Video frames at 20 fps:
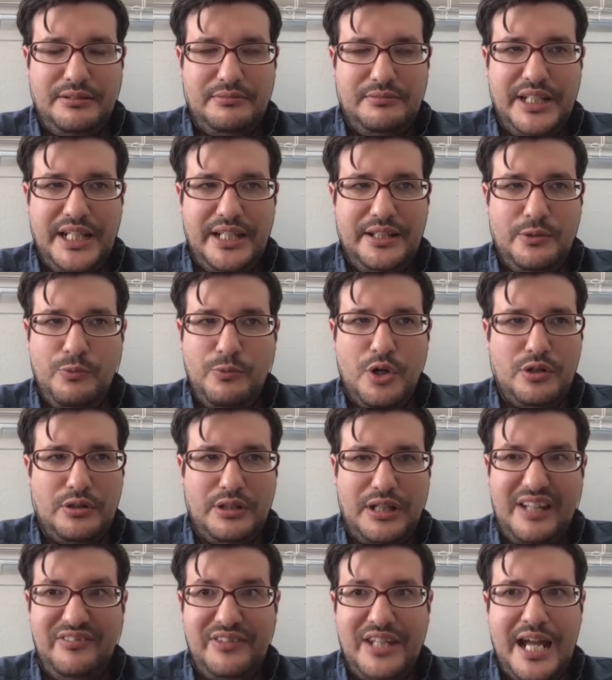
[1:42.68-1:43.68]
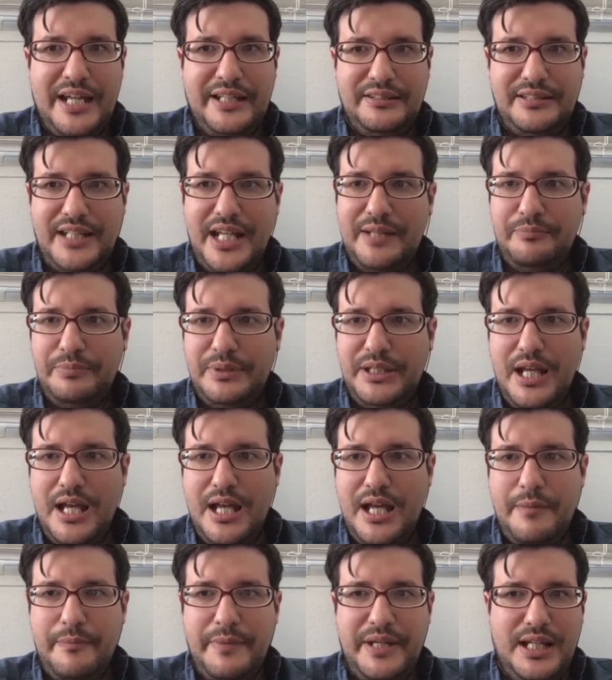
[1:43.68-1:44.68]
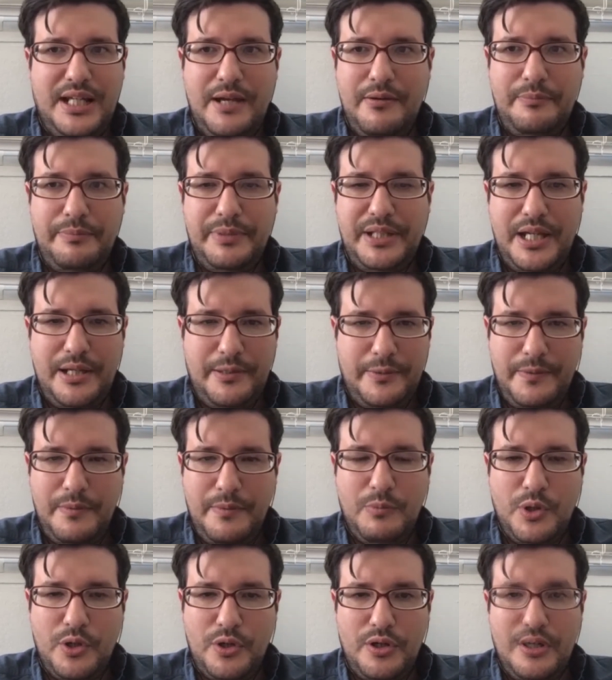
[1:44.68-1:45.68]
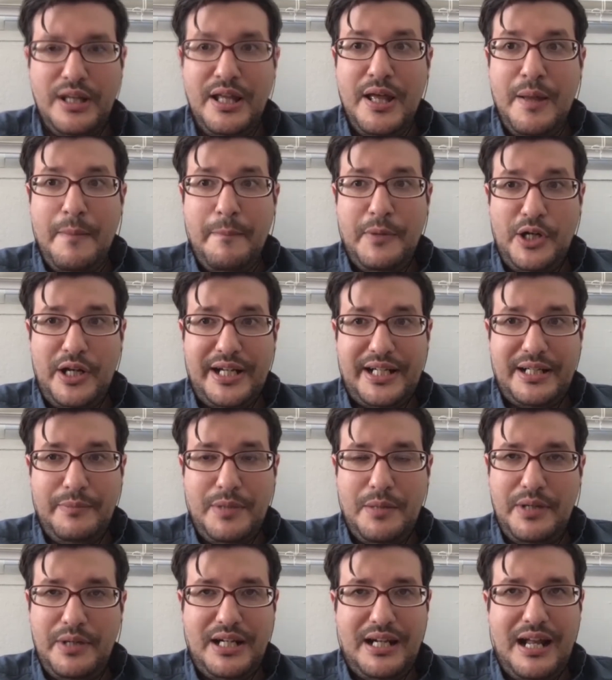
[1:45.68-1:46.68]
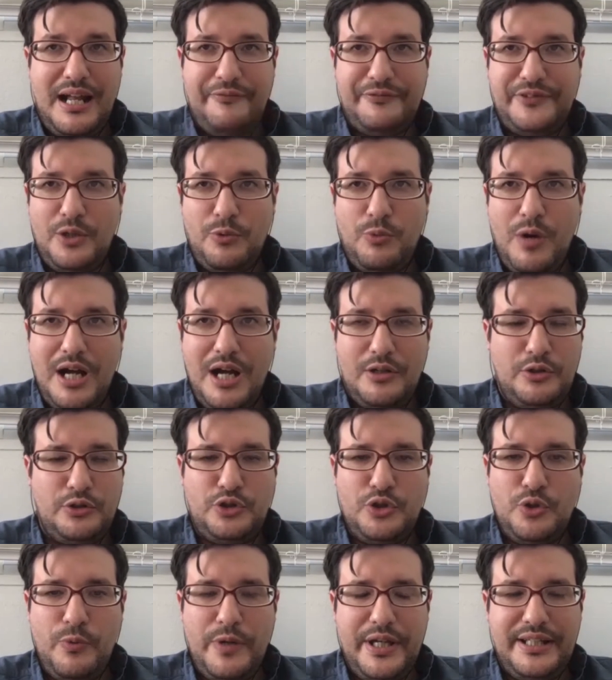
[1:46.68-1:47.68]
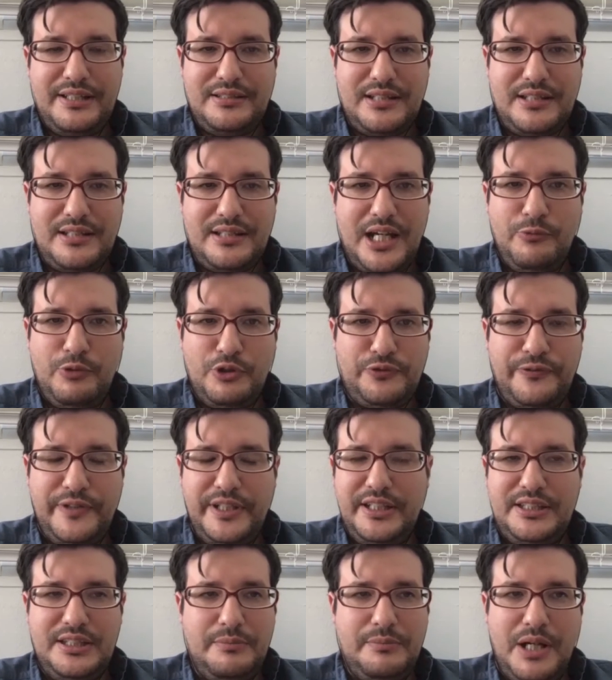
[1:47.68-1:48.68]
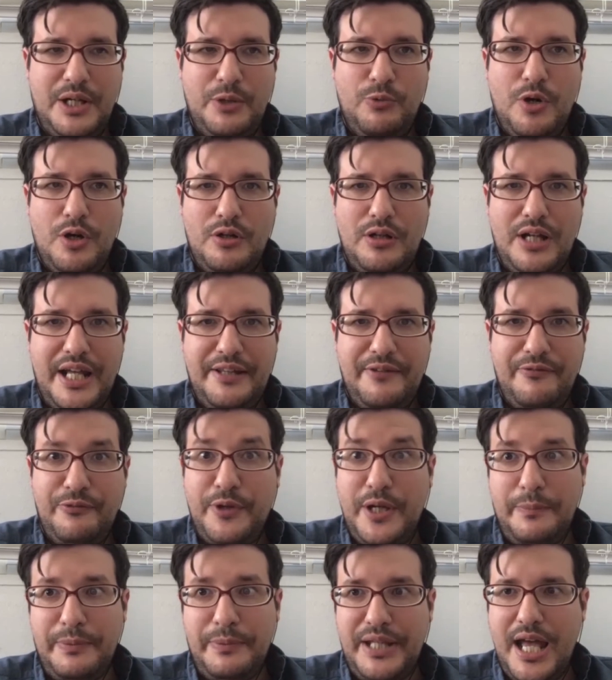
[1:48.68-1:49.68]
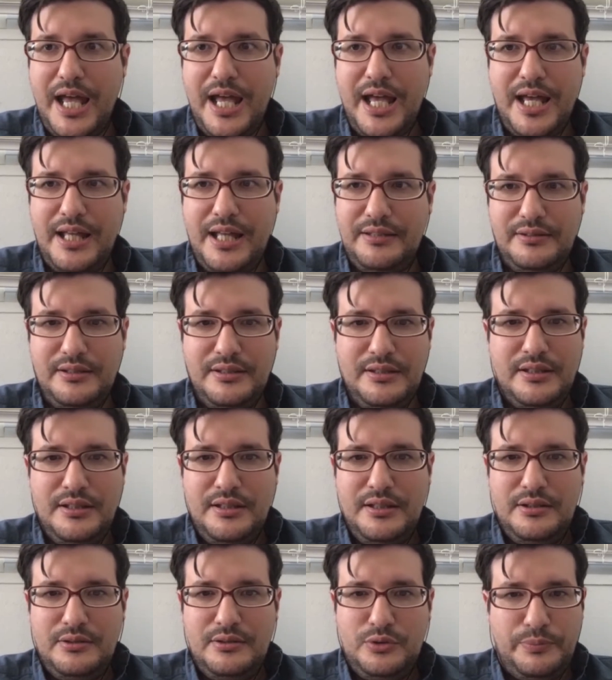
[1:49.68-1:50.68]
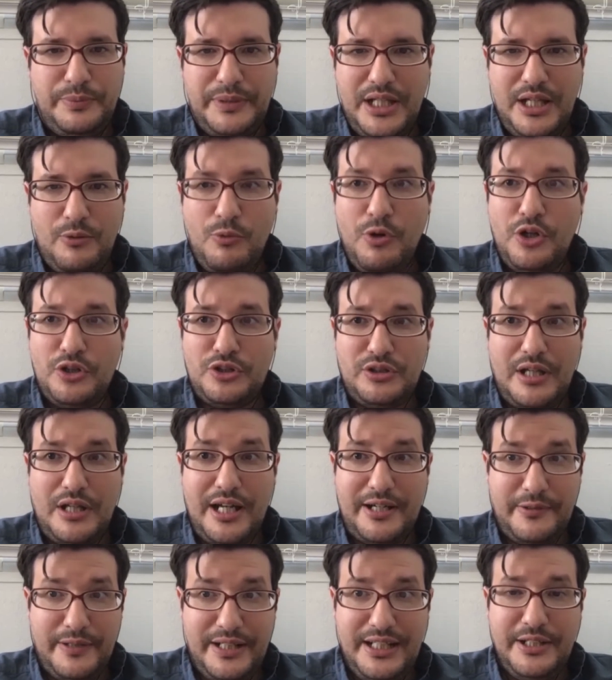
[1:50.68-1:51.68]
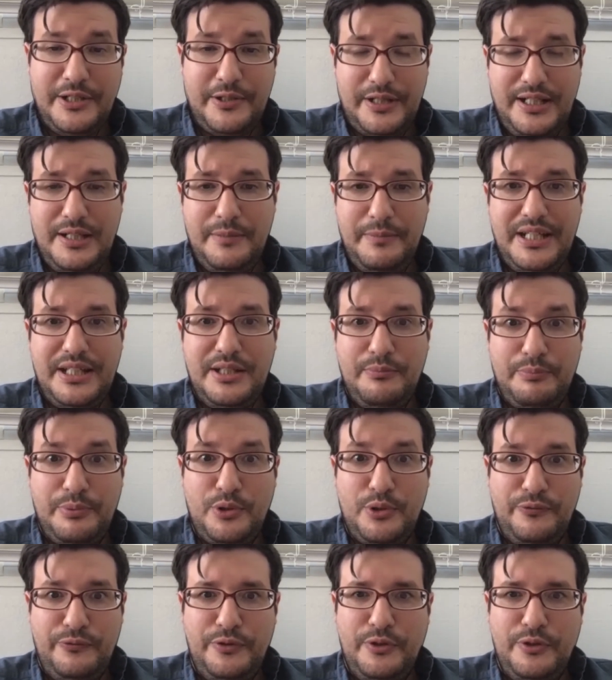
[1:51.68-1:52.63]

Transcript: daily work at night, 10 p.m., 11 p.m., even more. But I remember after 1 or 2 weeks, I was finishing my work like 3 p.m., 2 p.m. was a really, really big improvement, you